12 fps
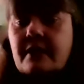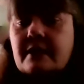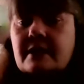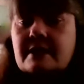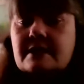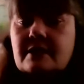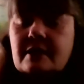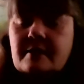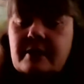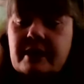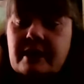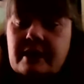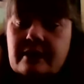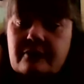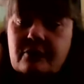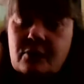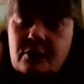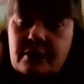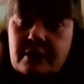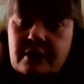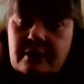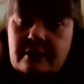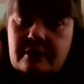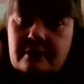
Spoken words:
think that's going to be it for the